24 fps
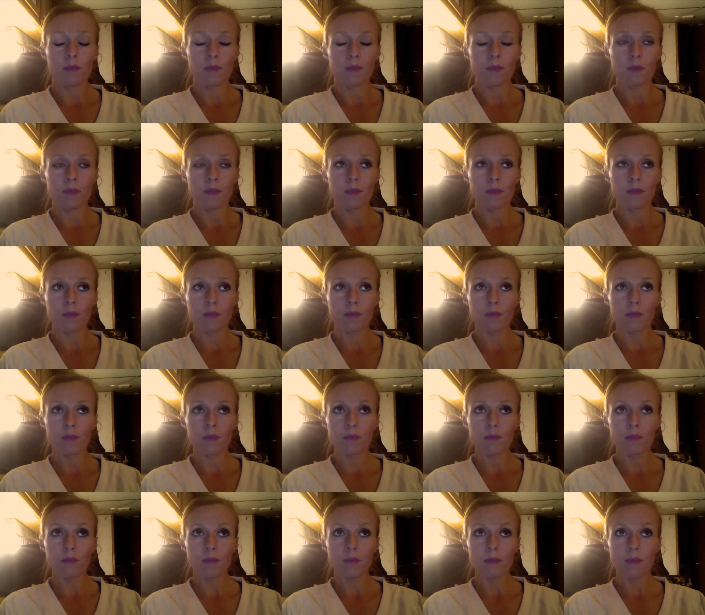
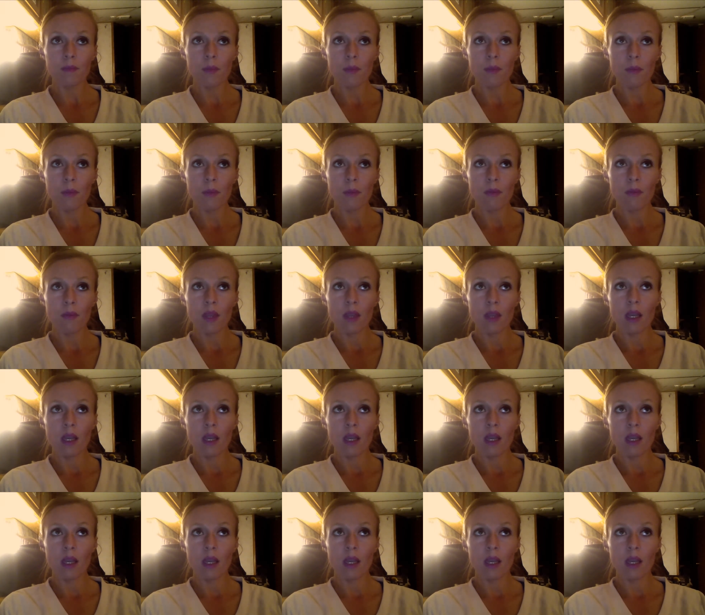Nobody speaks.